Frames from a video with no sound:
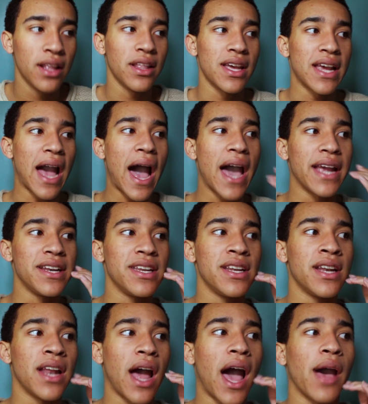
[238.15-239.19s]
Like I
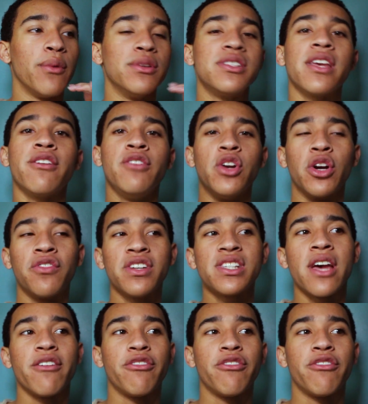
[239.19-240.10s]
didn't. I was like nervous